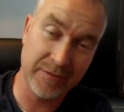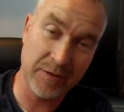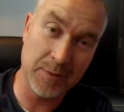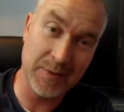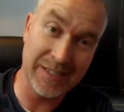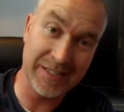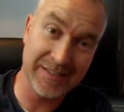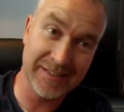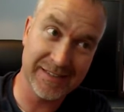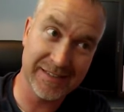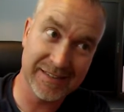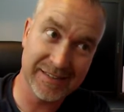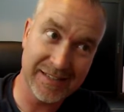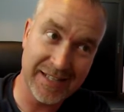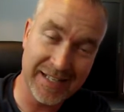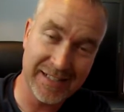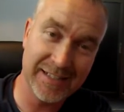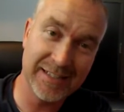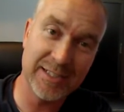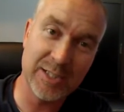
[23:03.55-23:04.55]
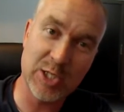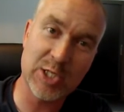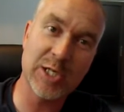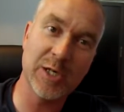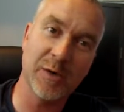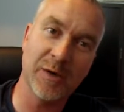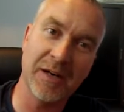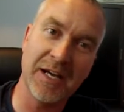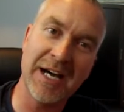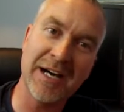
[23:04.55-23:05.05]
I'm excited to
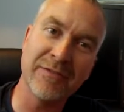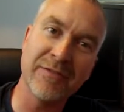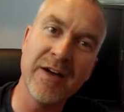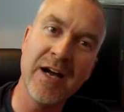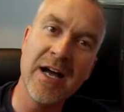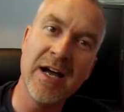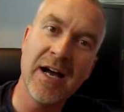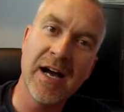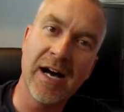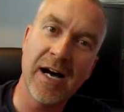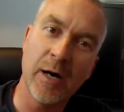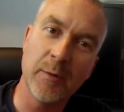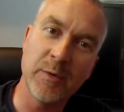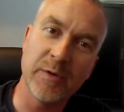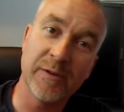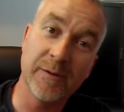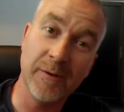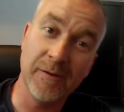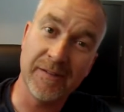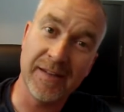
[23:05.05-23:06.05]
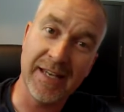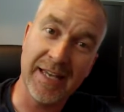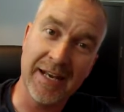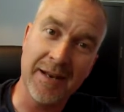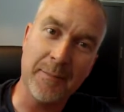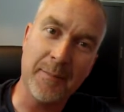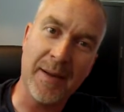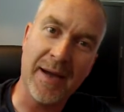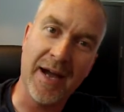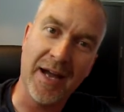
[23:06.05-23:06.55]
show it off as soon as I get
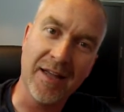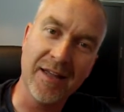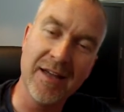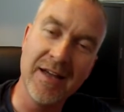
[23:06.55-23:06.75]
it back.